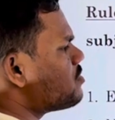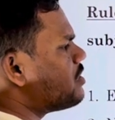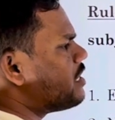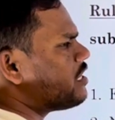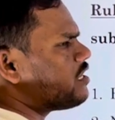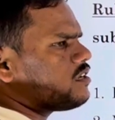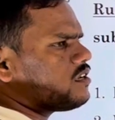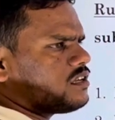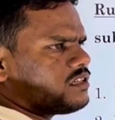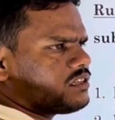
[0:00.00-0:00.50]

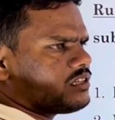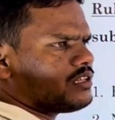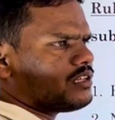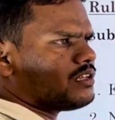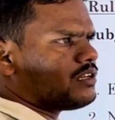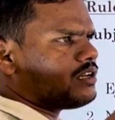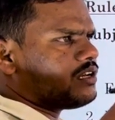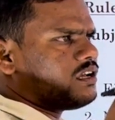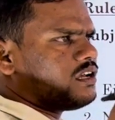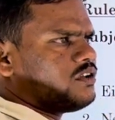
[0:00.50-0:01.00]
that
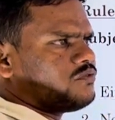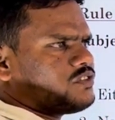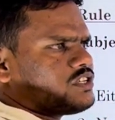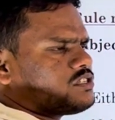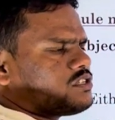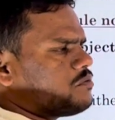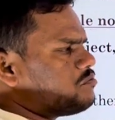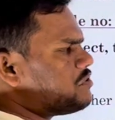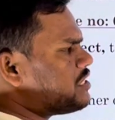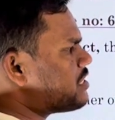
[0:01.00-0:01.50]
if the
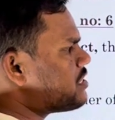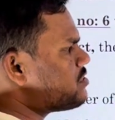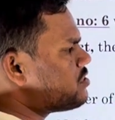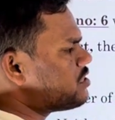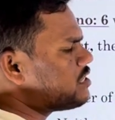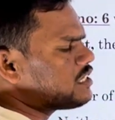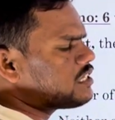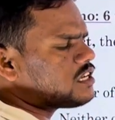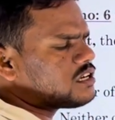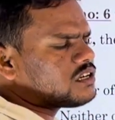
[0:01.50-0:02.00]
subject is
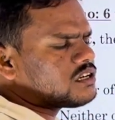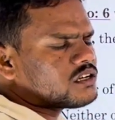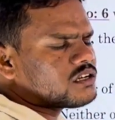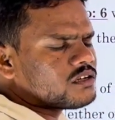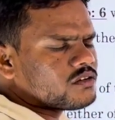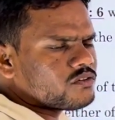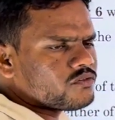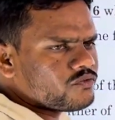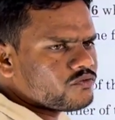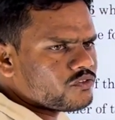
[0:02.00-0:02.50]
singular,
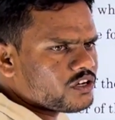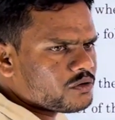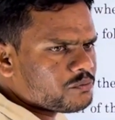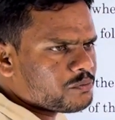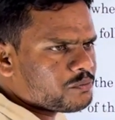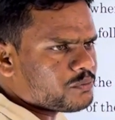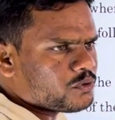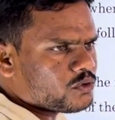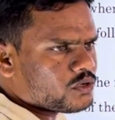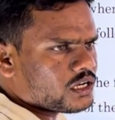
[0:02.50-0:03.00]
verb
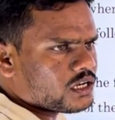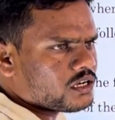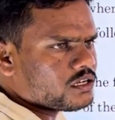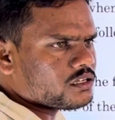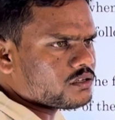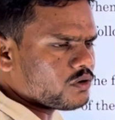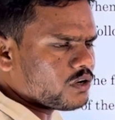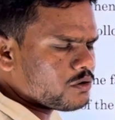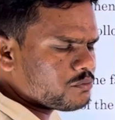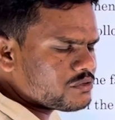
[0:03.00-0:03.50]
plural,
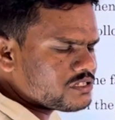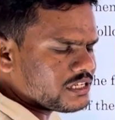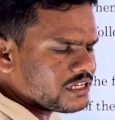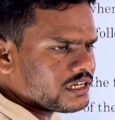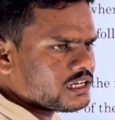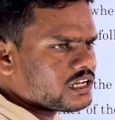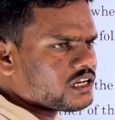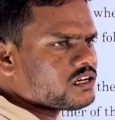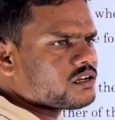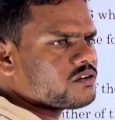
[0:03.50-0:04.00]
verb
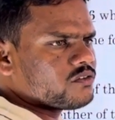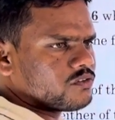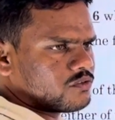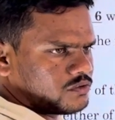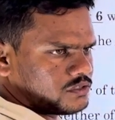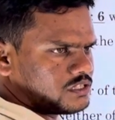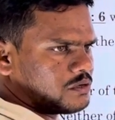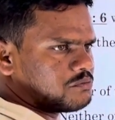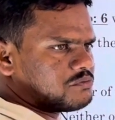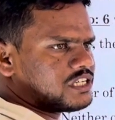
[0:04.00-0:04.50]
singular,
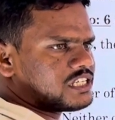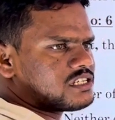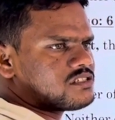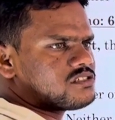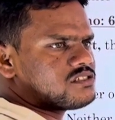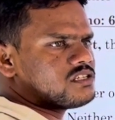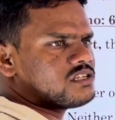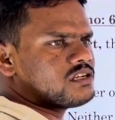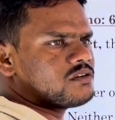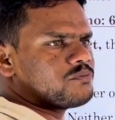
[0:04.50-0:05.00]
subject
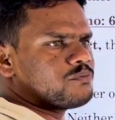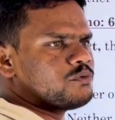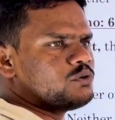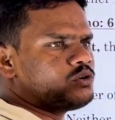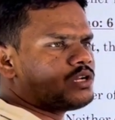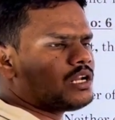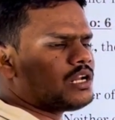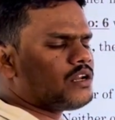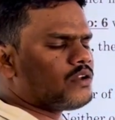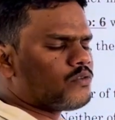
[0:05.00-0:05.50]
is
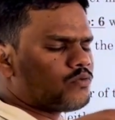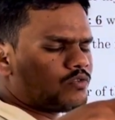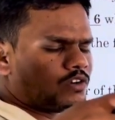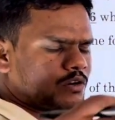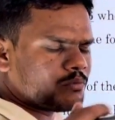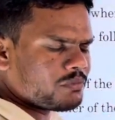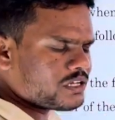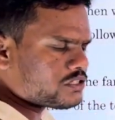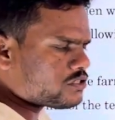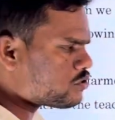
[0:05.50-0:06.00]
plural,
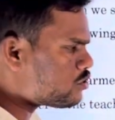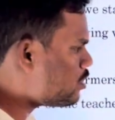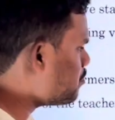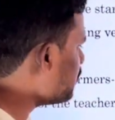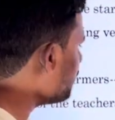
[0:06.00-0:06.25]
verb also should be